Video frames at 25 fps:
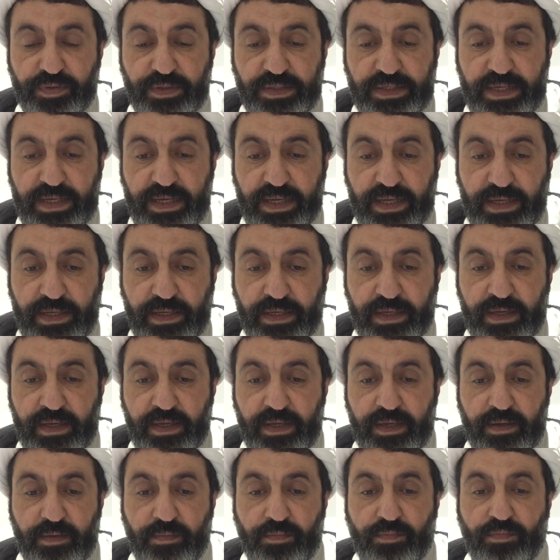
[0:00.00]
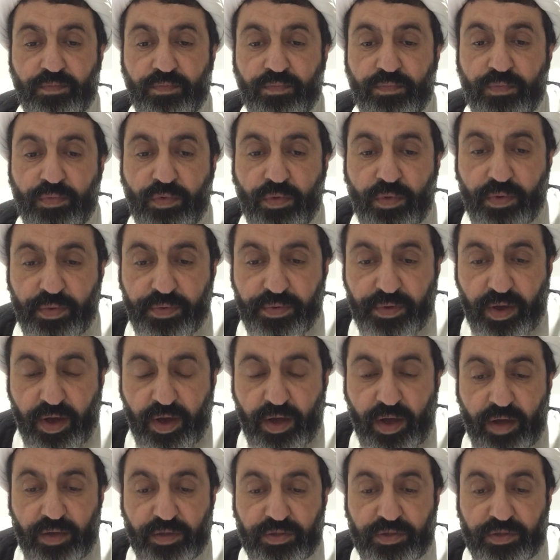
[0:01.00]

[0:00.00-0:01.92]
play more